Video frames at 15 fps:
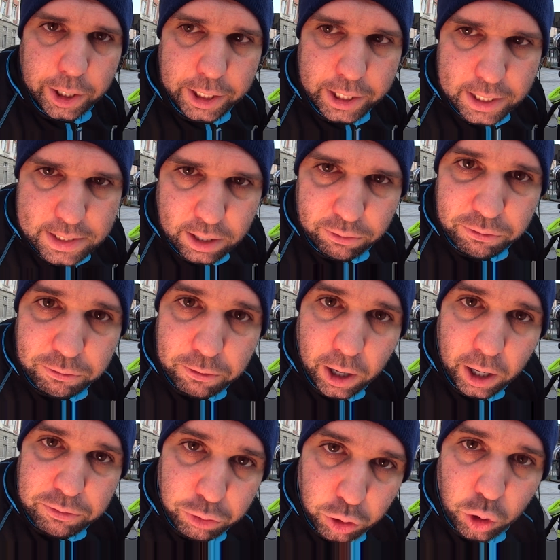Okay, yes, I,
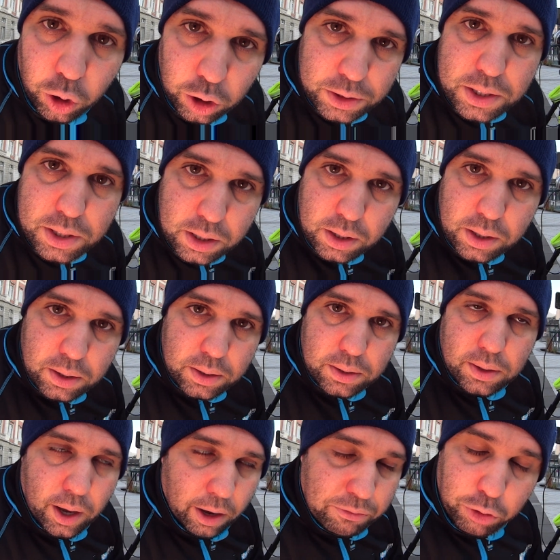I forgot.
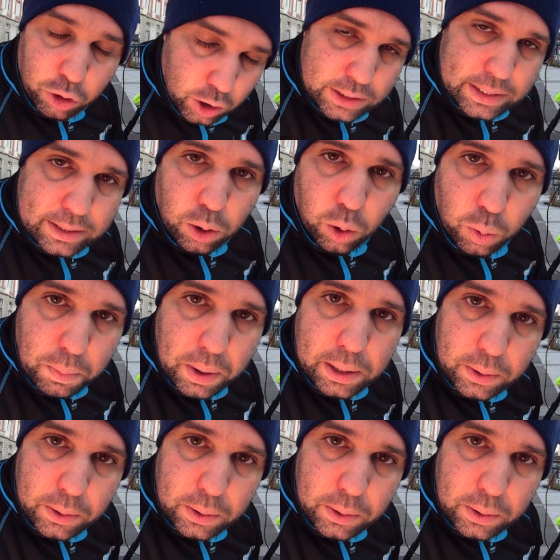I forgot at home.